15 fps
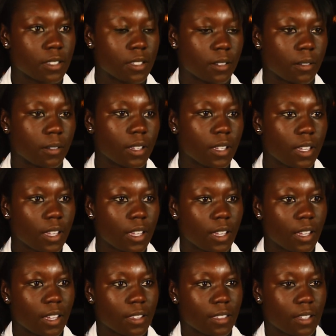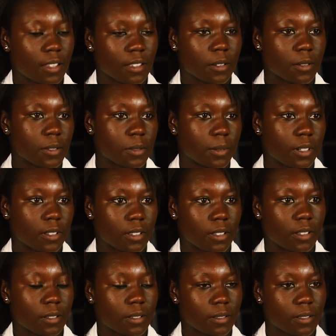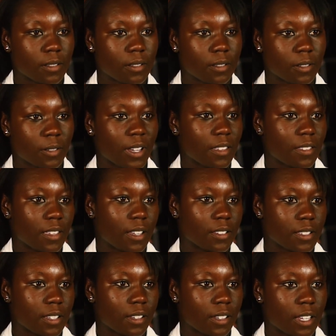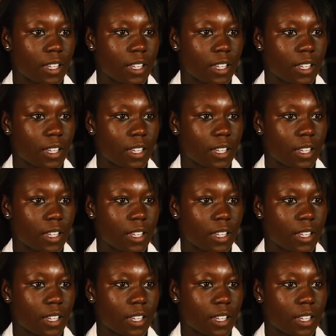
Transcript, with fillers: So I think that was one of the great things that